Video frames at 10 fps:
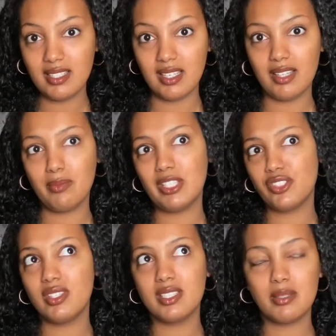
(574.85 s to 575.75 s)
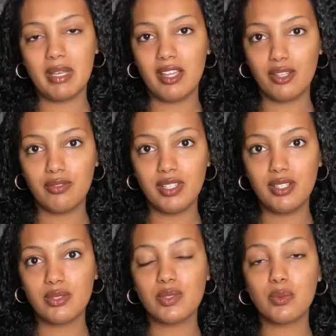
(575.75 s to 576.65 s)
I mentioned this in my other
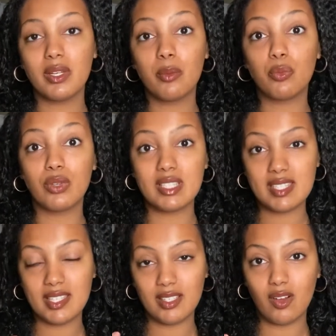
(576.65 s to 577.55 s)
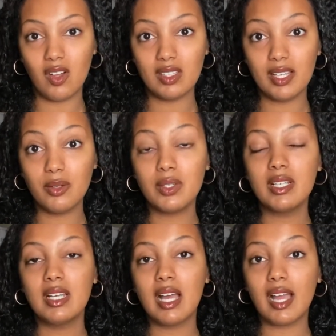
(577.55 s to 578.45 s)
videos. When I'm rinsing it all out,
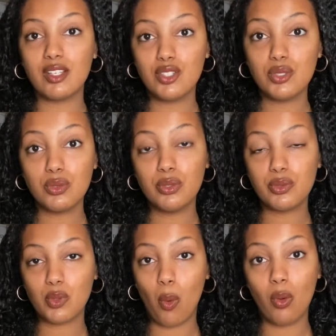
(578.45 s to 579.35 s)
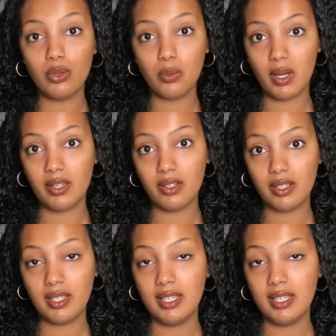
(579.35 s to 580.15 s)
I do use cold water,